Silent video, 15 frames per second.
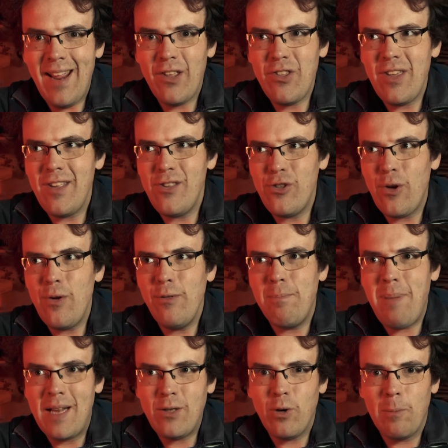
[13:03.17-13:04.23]
next year shows
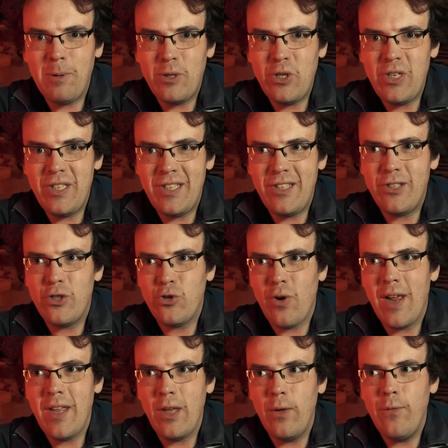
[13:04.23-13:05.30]
better opportunities to
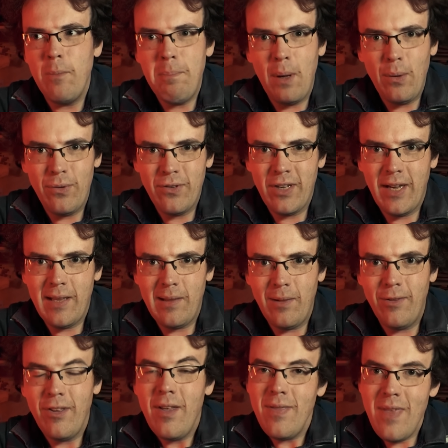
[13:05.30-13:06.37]
try and go for both
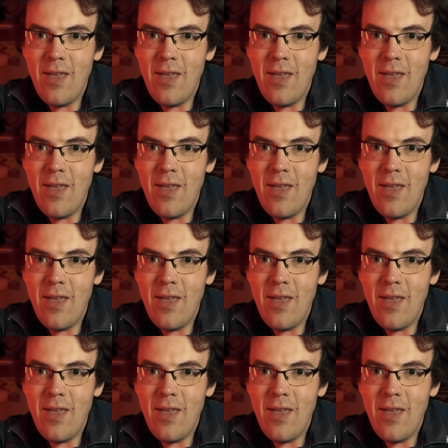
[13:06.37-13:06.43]
titles.